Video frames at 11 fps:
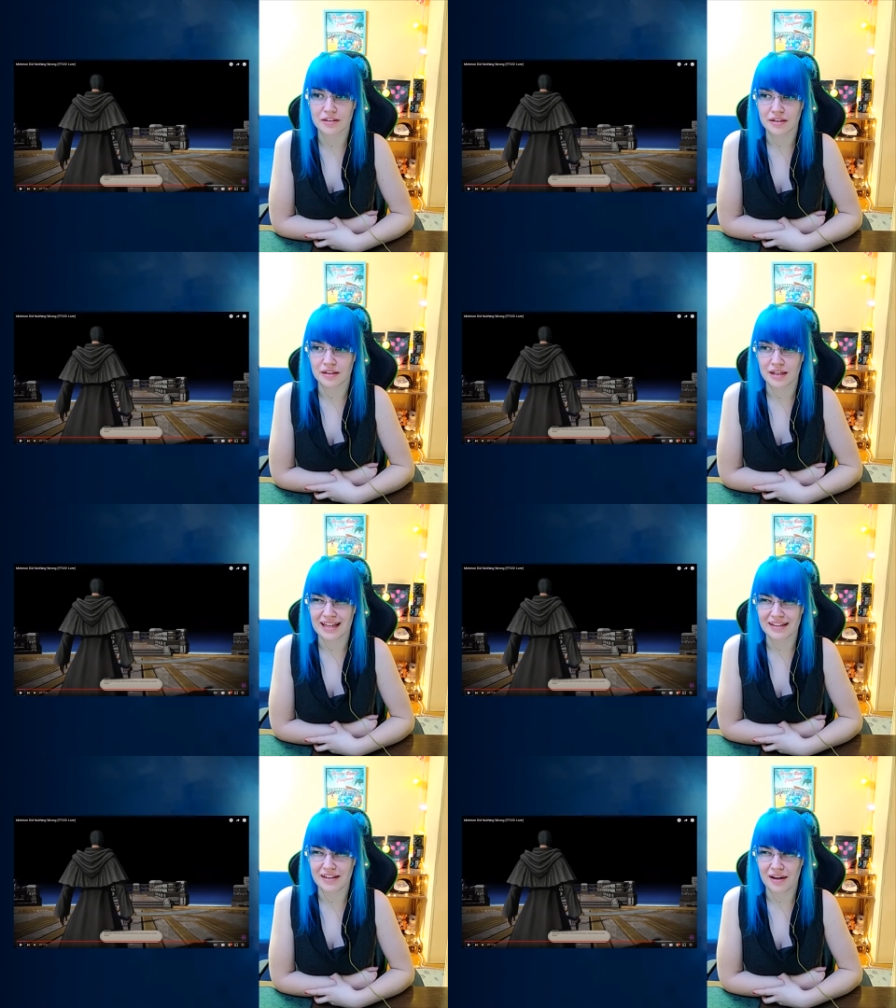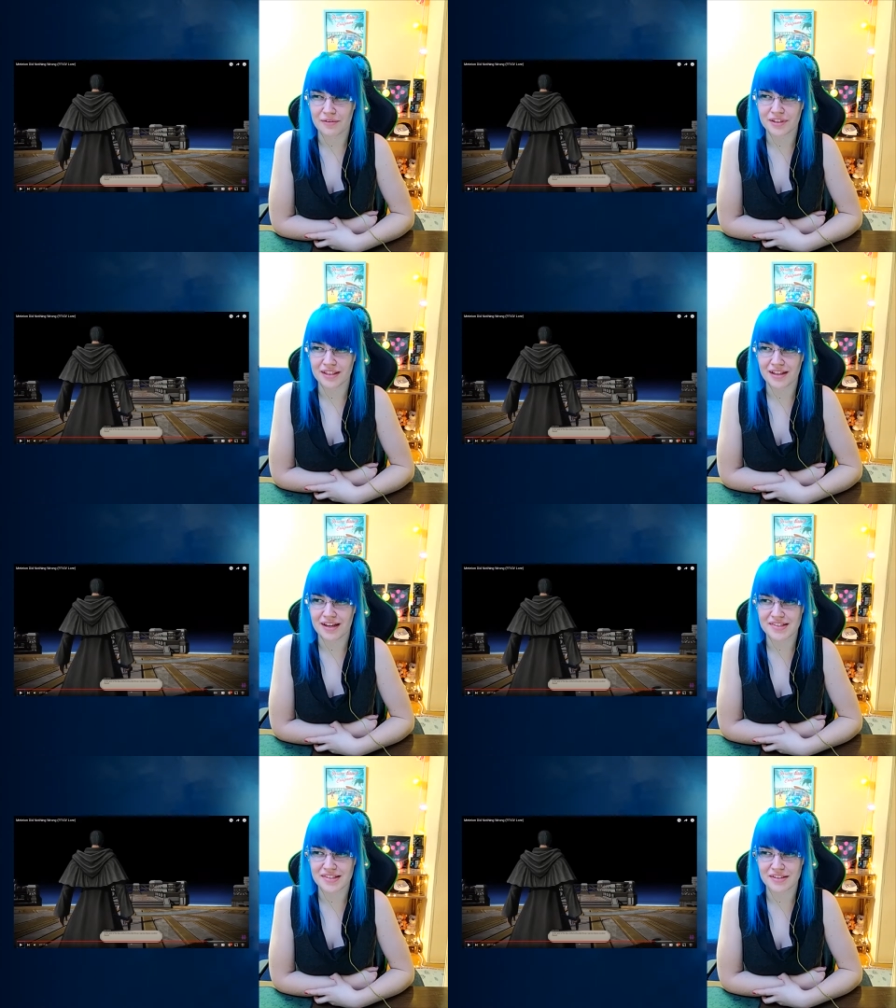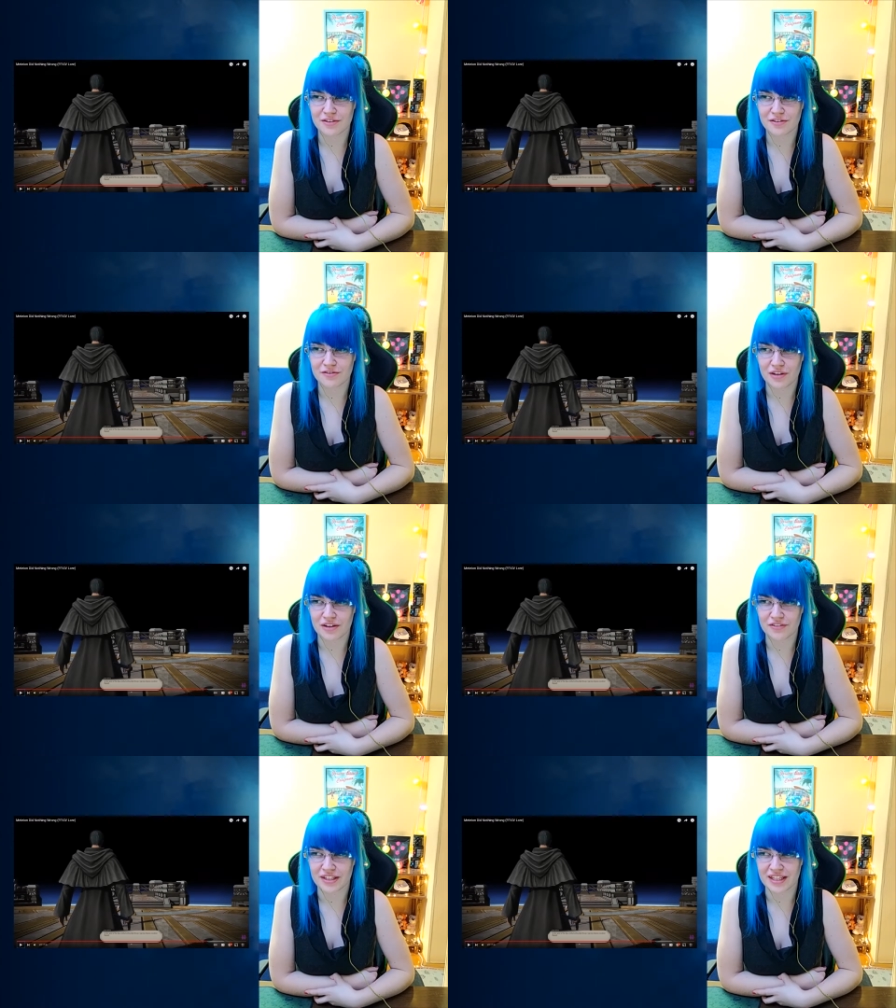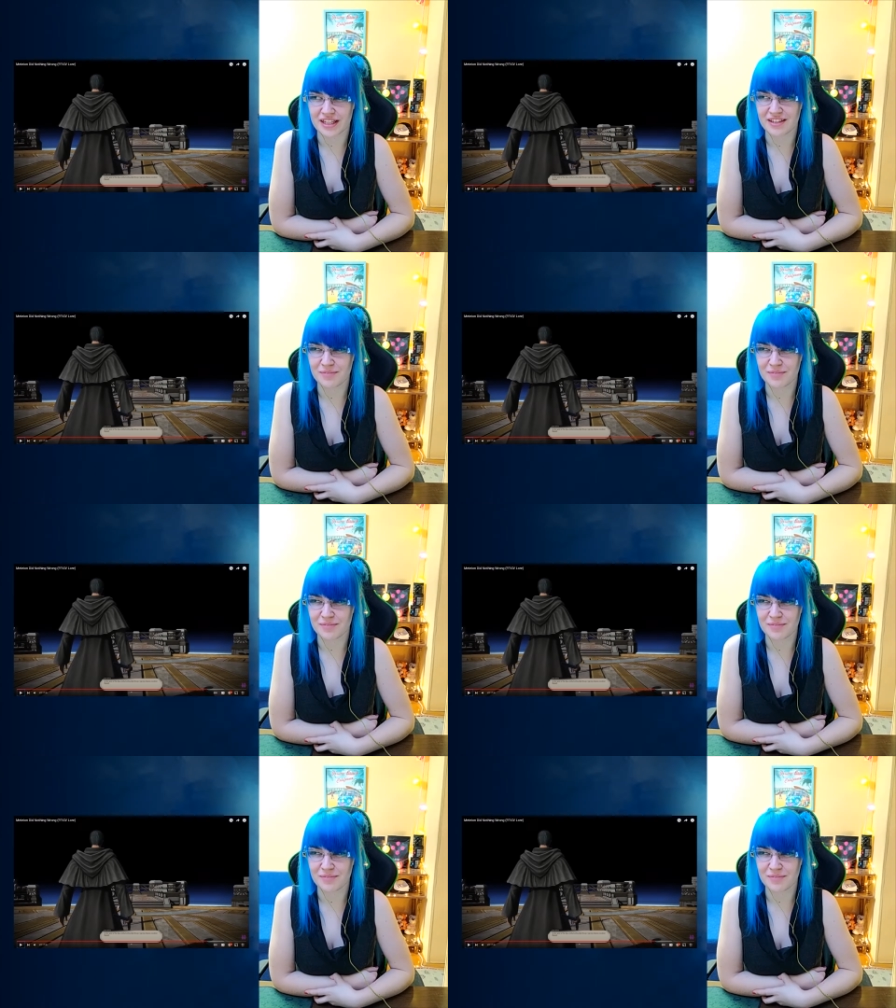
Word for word: and not realizing you're in front of a kid,